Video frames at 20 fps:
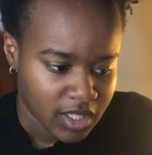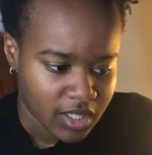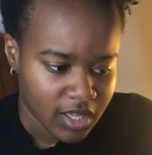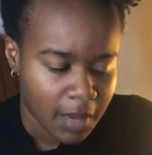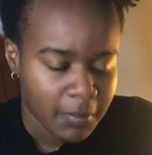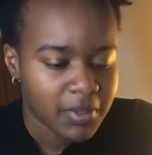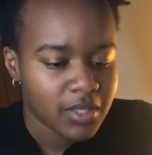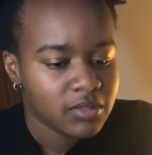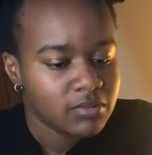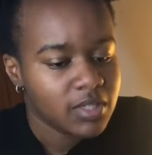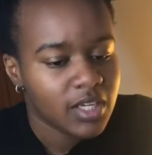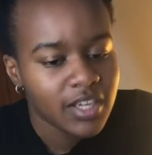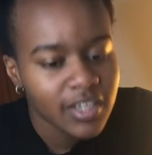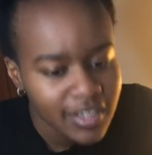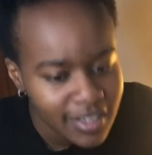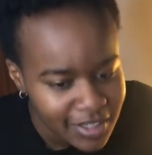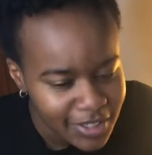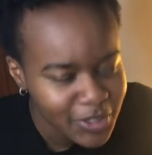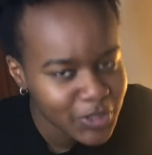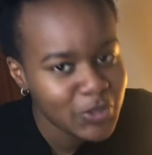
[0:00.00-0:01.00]
I mean,
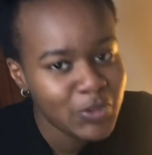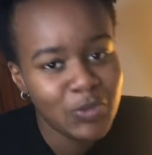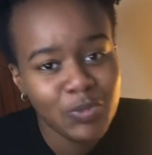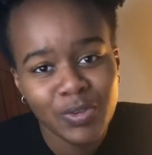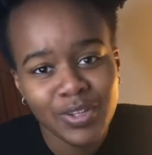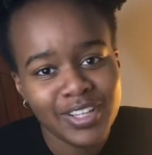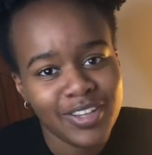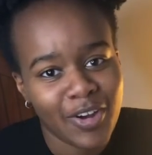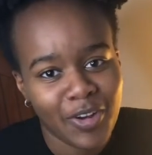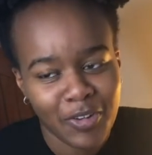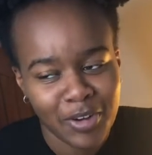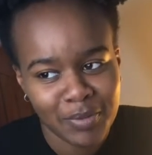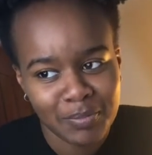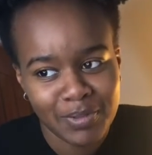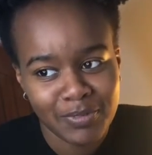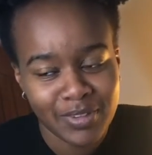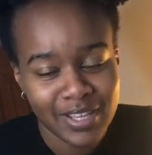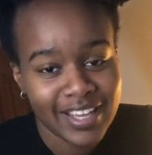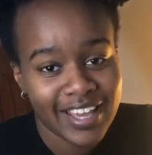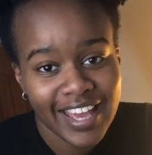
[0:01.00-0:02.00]
you really are gonna
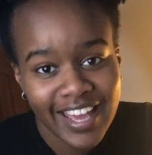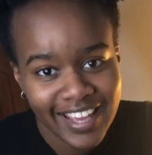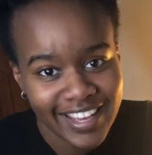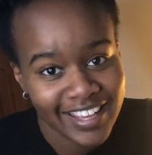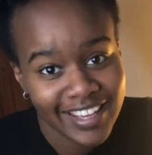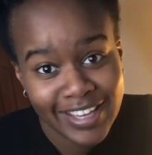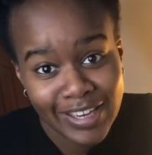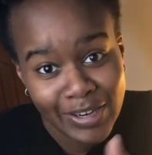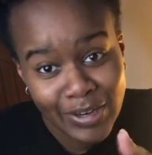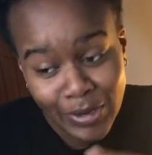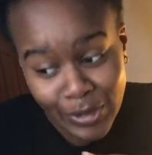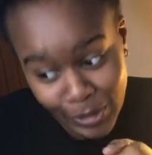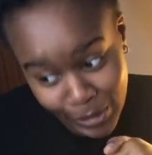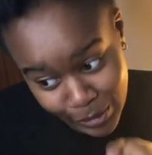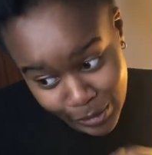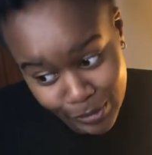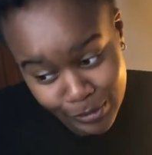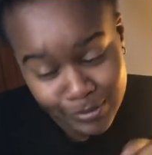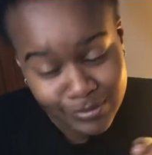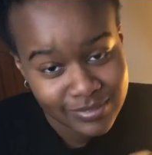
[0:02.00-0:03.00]
be
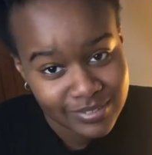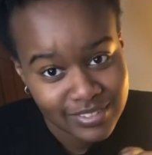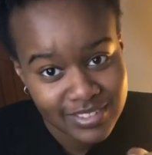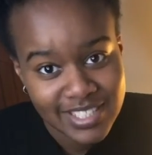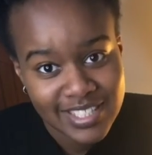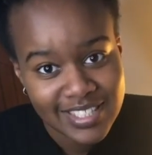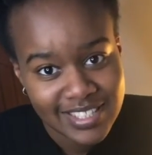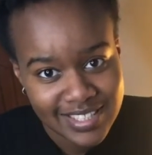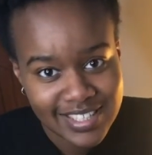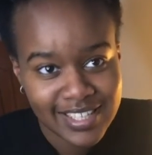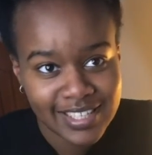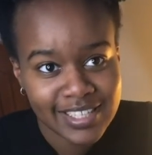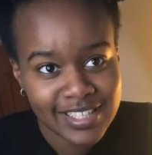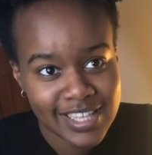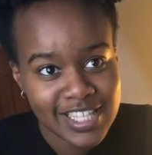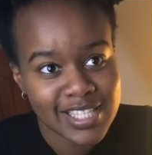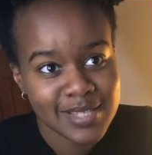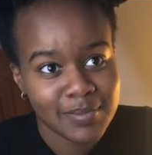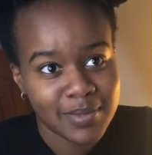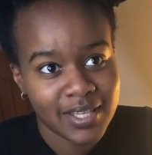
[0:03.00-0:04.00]
here,
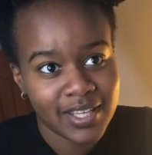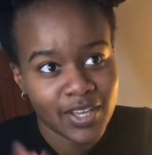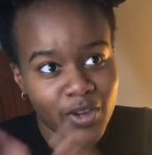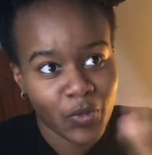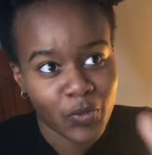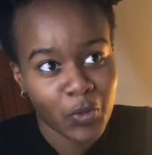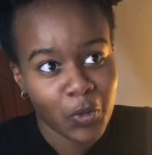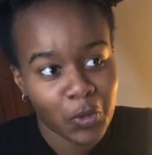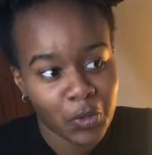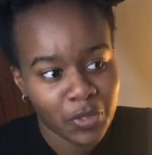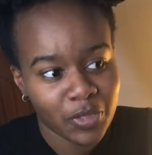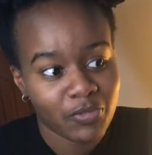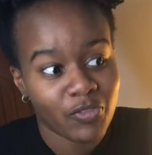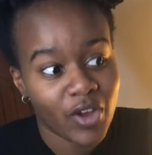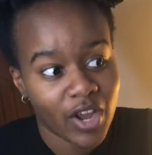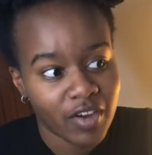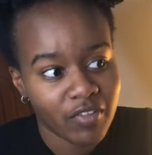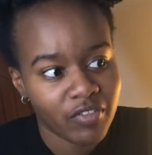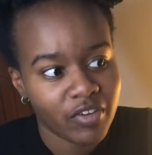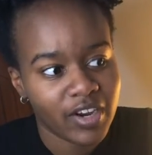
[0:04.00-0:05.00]
technically speaking, on earth
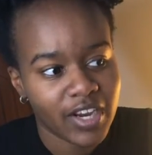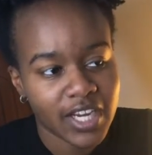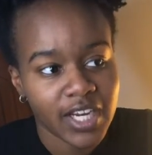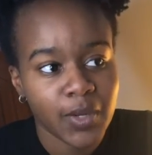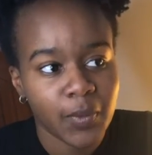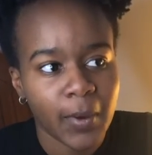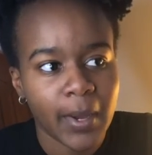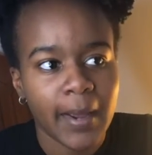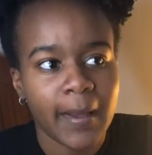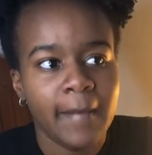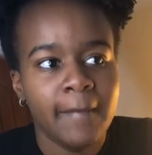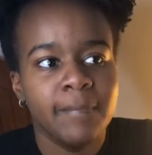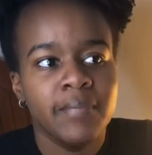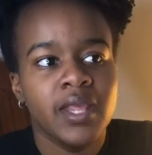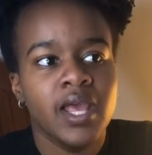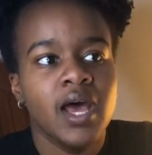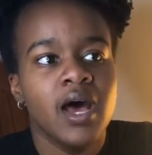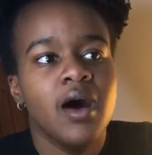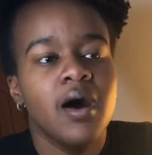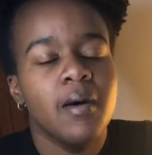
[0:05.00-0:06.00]
forever anyway.
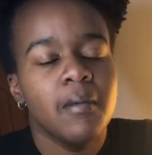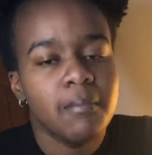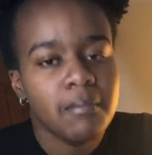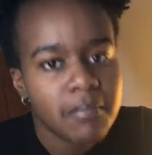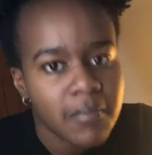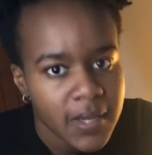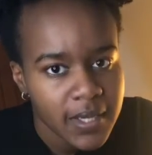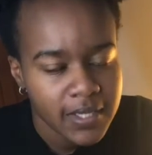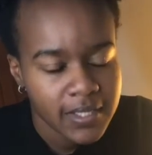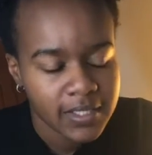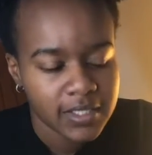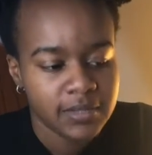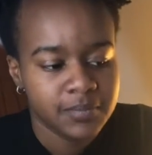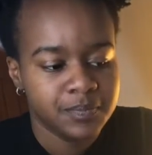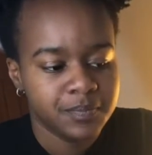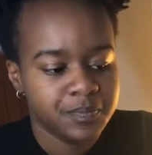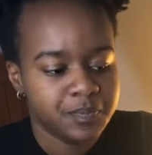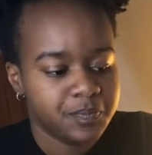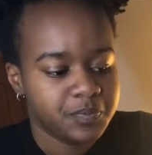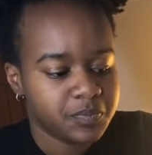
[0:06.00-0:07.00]
But
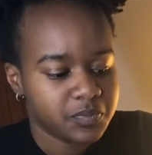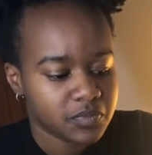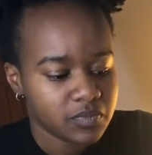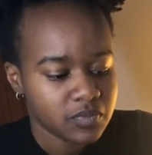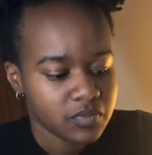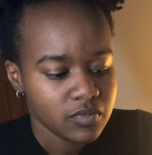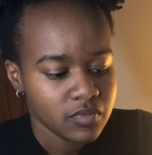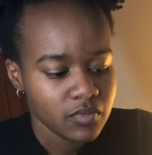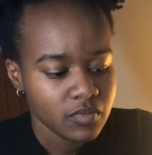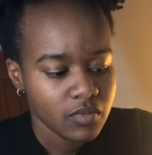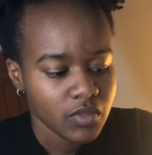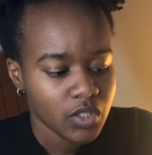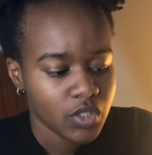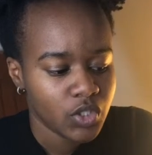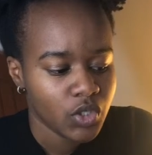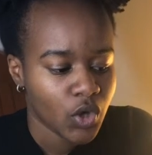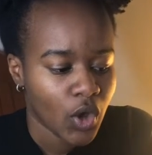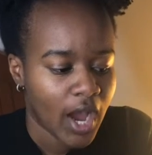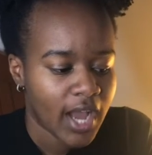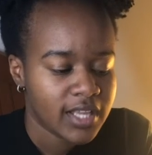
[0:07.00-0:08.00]
you
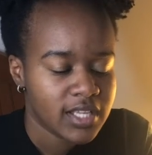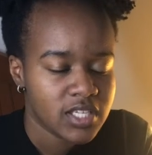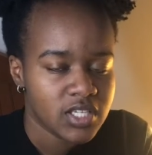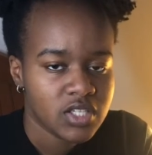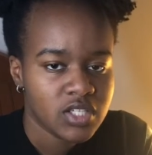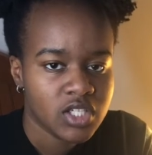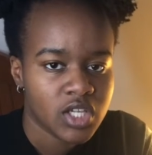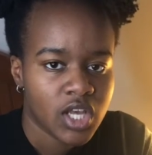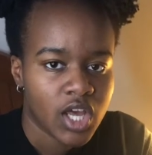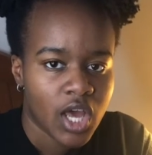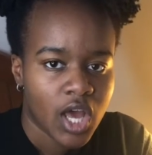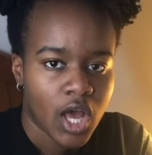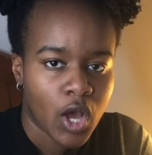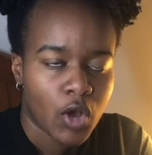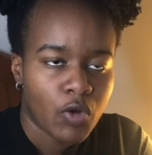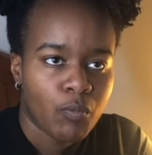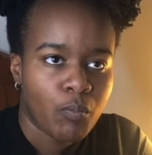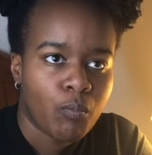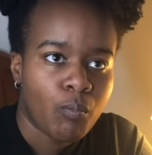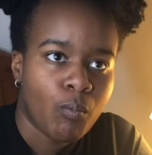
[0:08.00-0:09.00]
know, I just
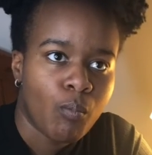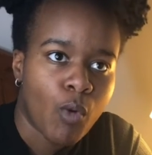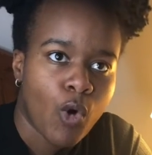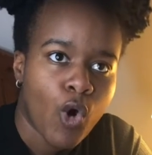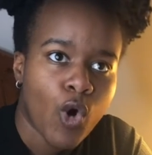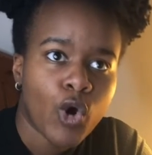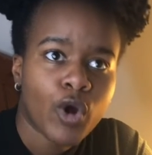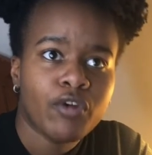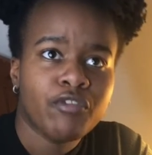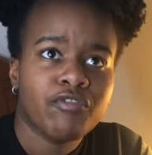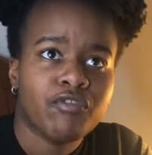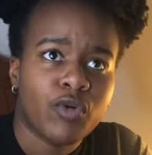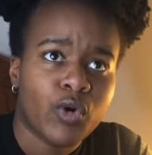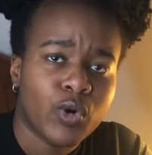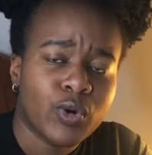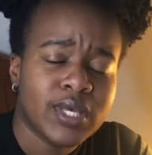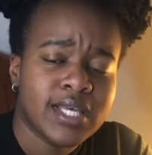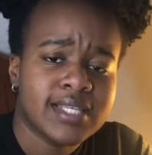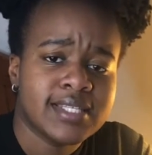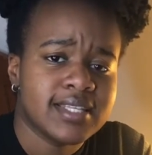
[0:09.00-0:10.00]
more
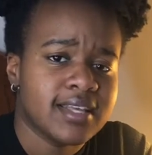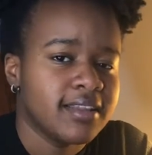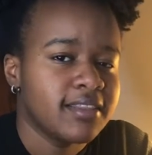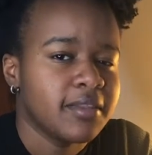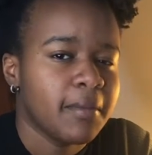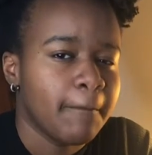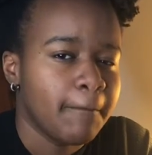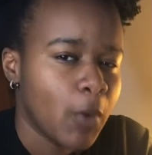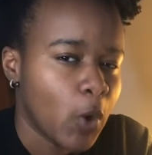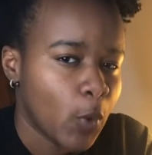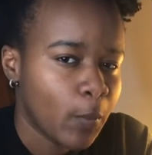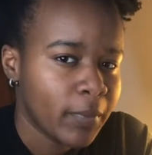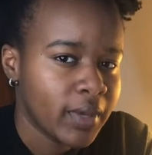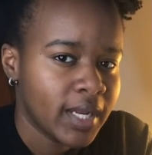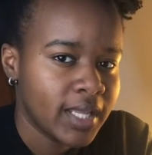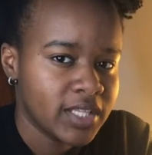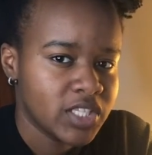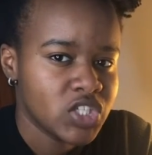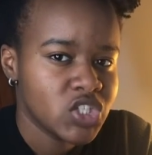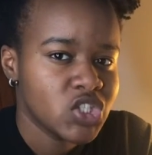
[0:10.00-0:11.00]
focused in the moment
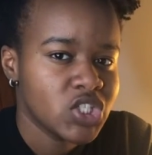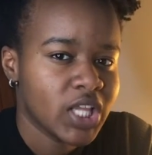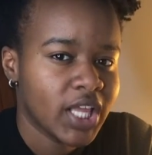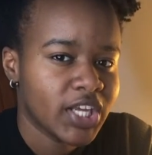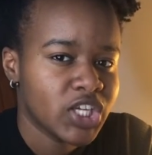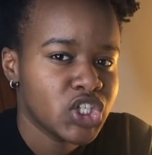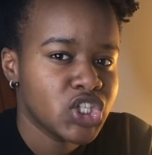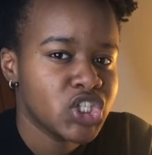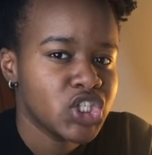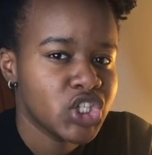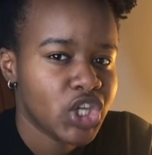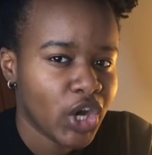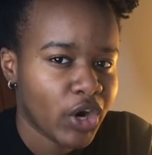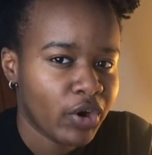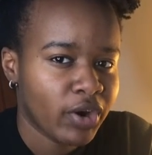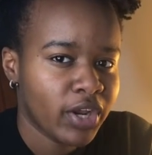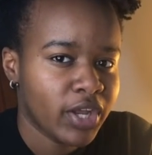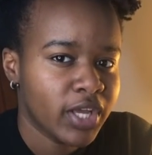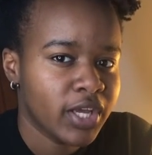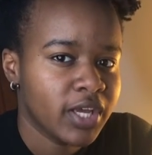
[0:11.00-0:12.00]
and just like
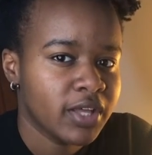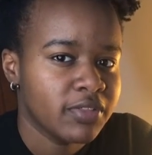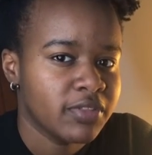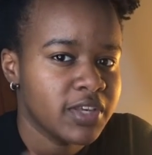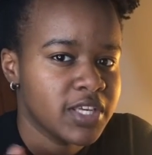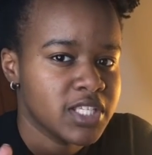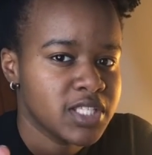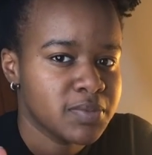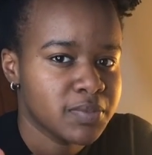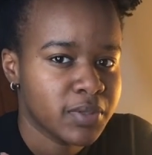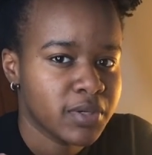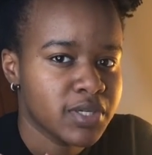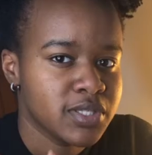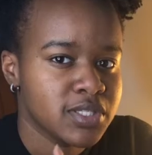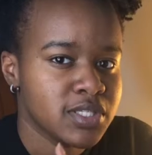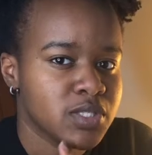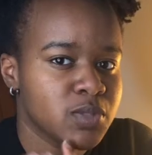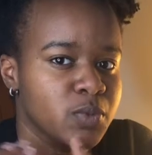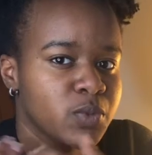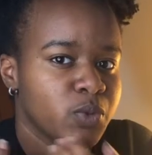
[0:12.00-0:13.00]
sharing the
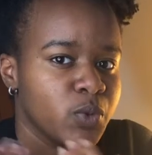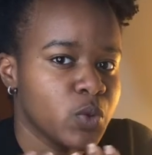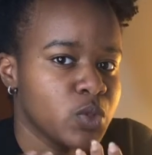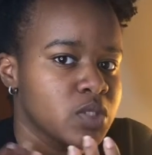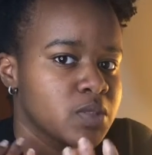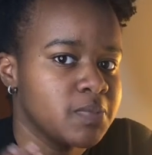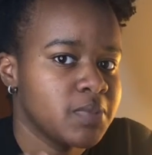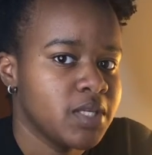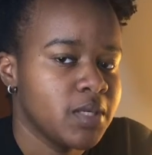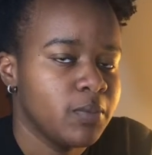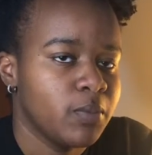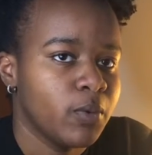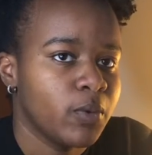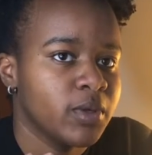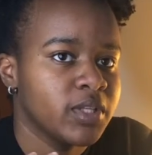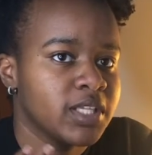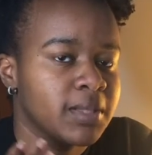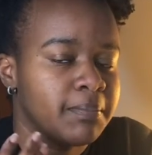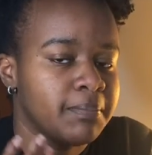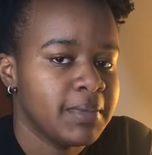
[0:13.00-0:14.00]
experiences with those people
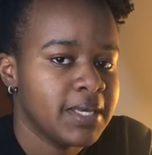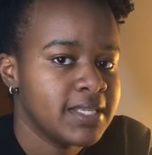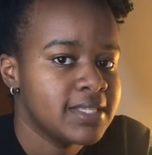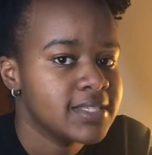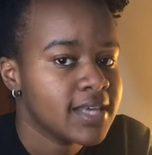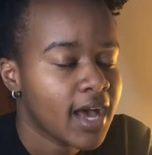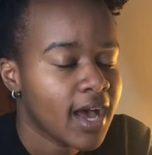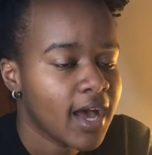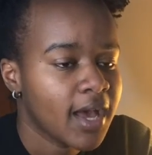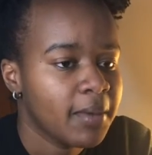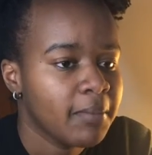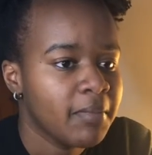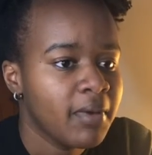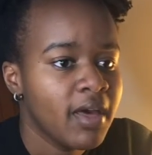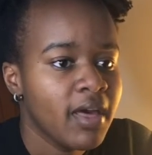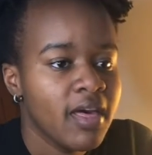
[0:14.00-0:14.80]
in the meantime